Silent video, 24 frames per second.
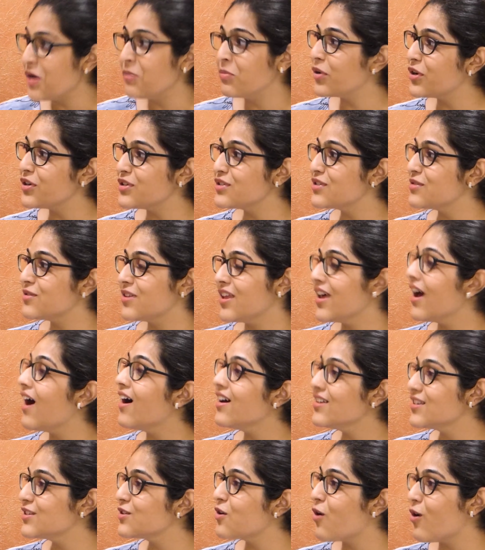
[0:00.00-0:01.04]
Because they
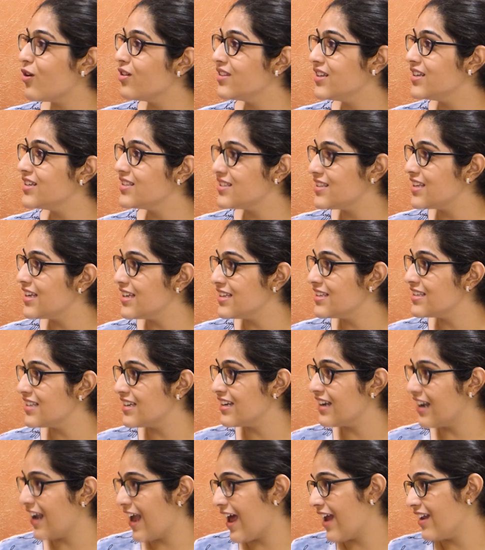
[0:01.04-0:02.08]
ask all these things
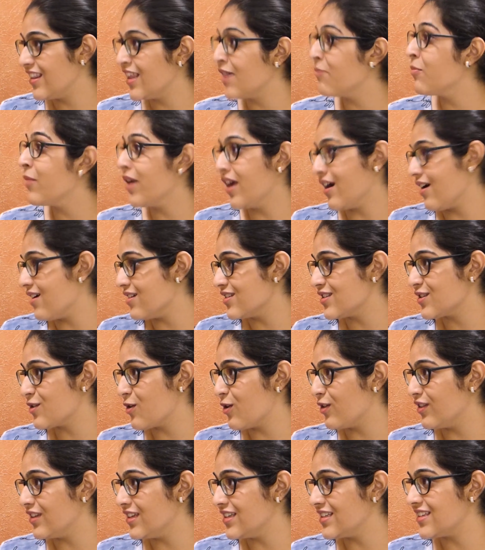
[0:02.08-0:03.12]
in CLAT. They may ask
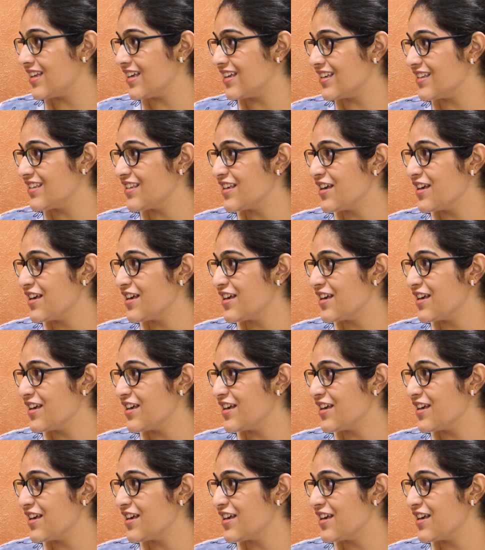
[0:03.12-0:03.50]
all these things.